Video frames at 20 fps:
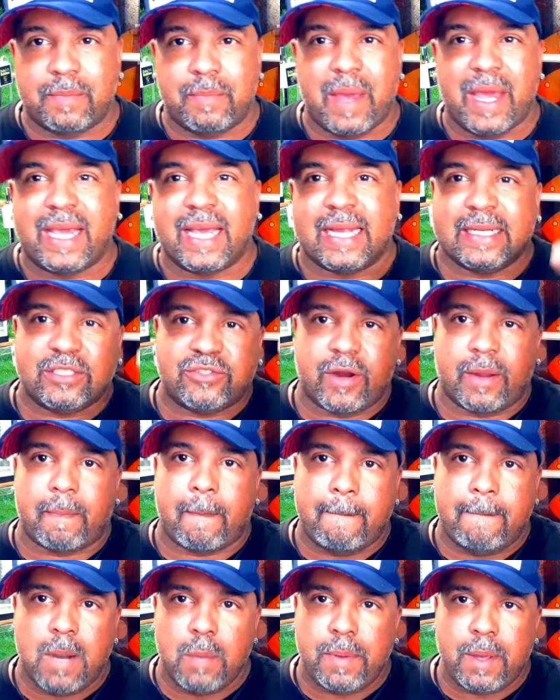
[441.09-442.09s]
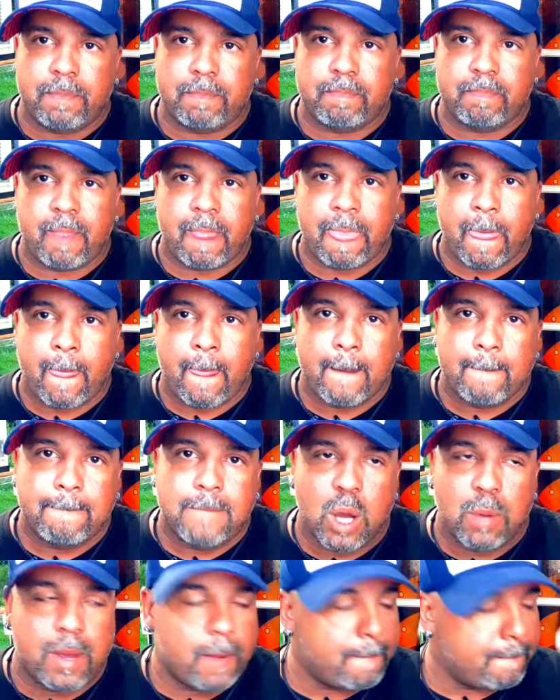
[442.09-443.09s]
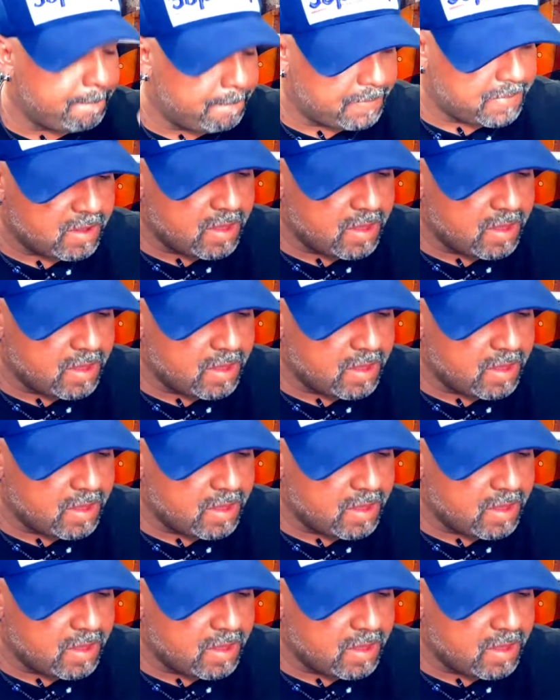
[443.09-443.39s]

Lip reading: to make it drip, bloop, bloop, bloop,